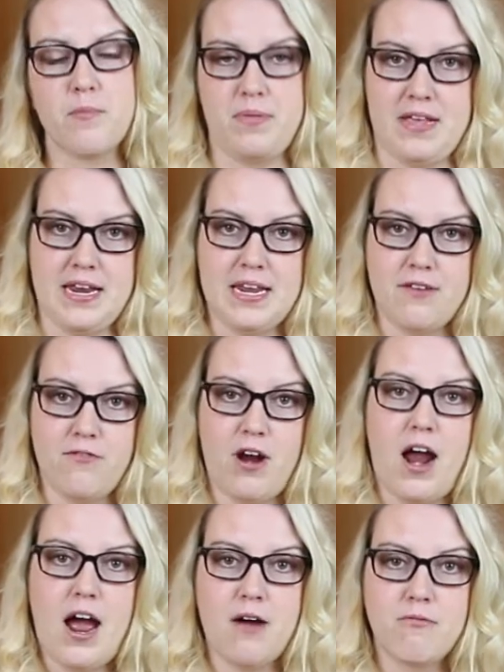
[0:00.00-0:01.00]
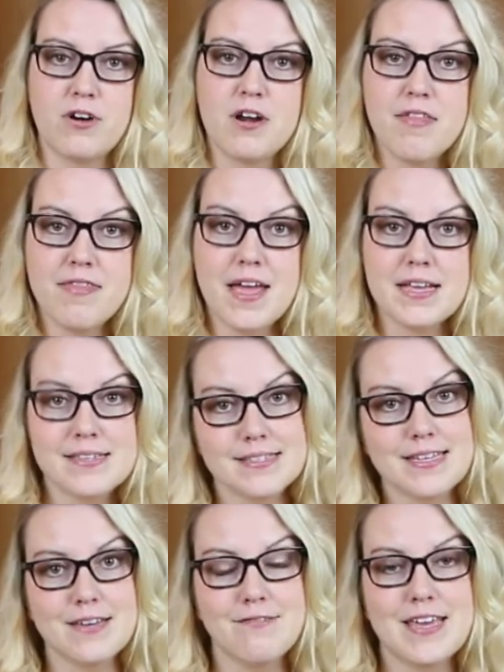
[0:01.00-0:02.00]
are planning for our
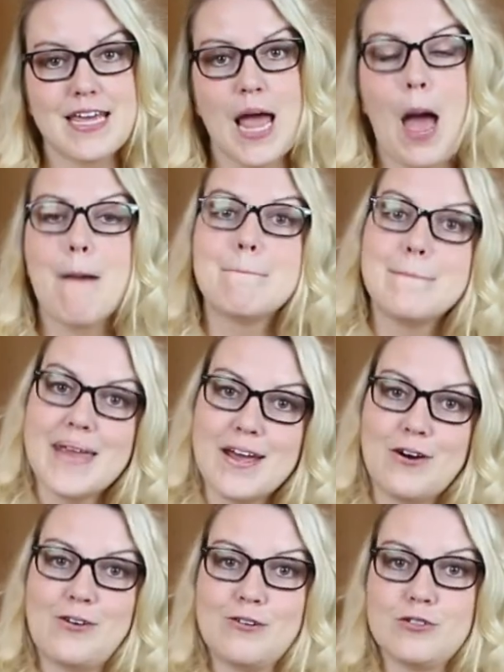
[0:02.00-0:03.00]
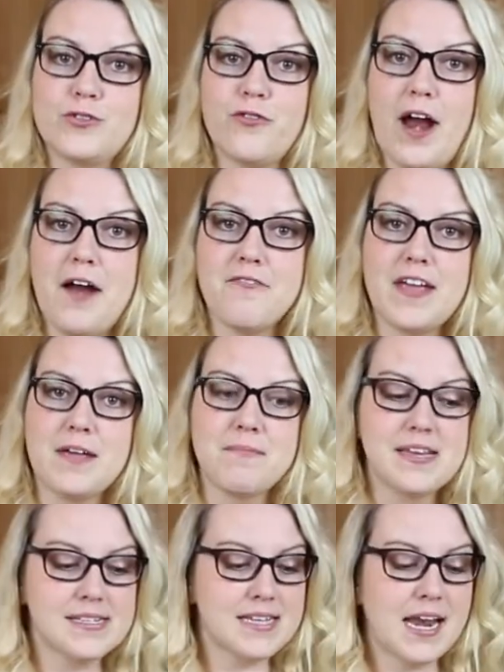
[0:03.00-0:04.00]
Thanksgiving meals for our
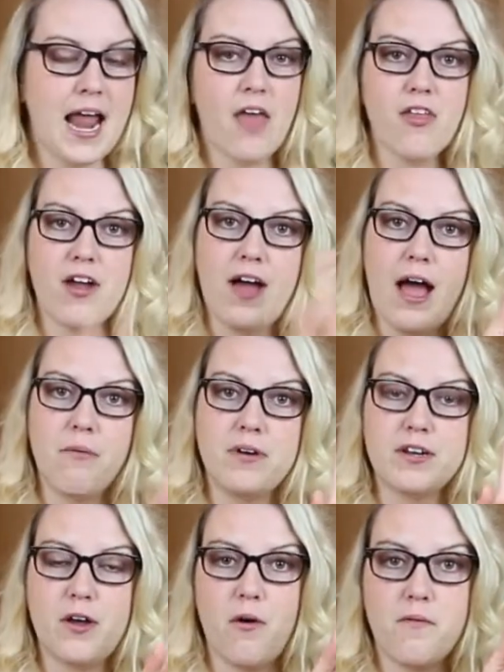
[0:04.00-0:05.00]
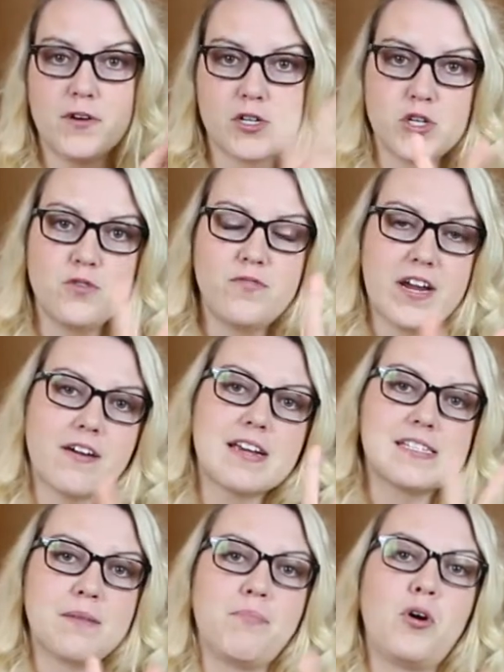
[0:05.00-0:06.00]
families, and I thought I would go over two very
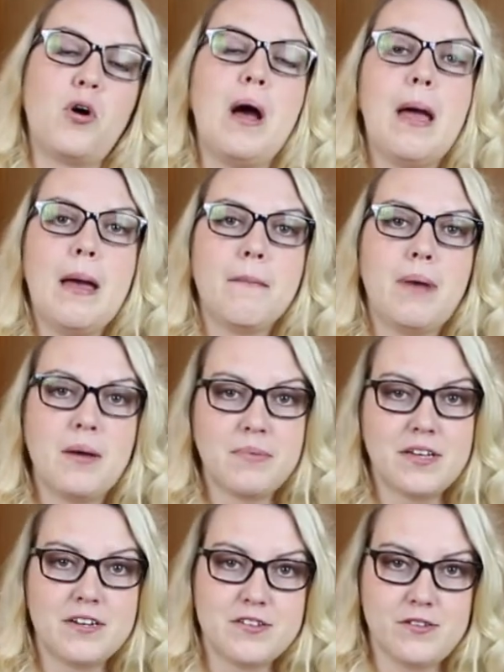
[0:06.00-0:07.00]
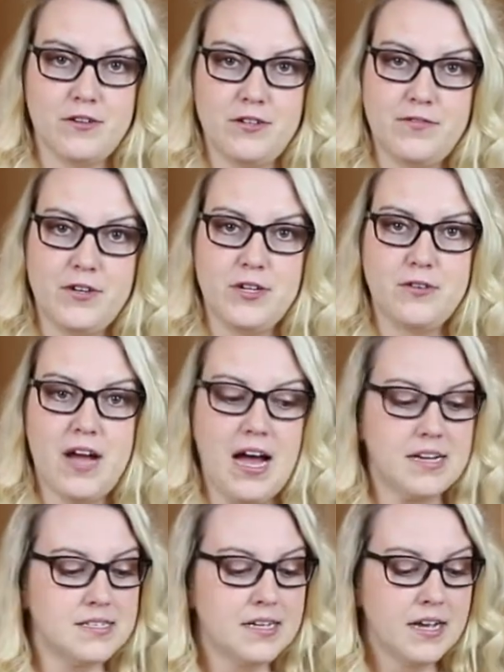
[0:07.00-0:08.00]
simple pumpkin desserts for you
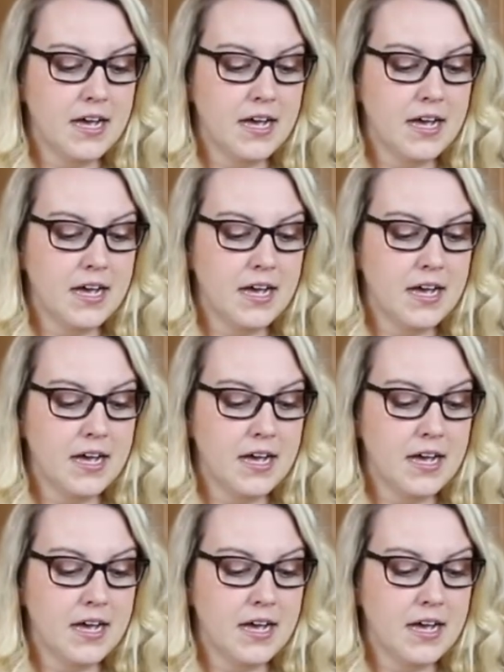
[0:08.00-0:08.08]
guys.